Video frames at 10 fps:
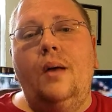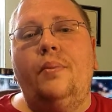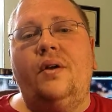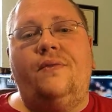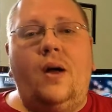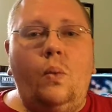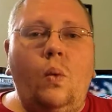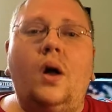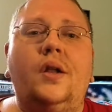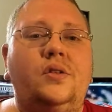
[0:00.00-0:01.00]
But if I
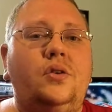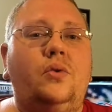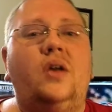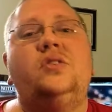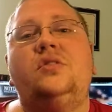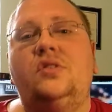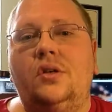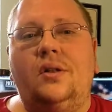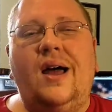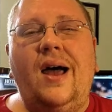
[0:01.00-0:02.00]
wanted to, I
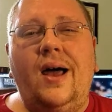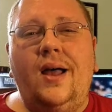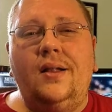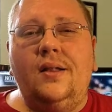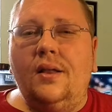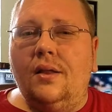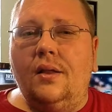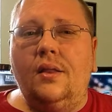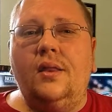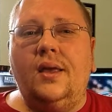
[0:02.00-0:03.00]
still had
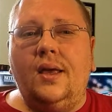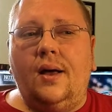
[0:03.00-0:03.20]
the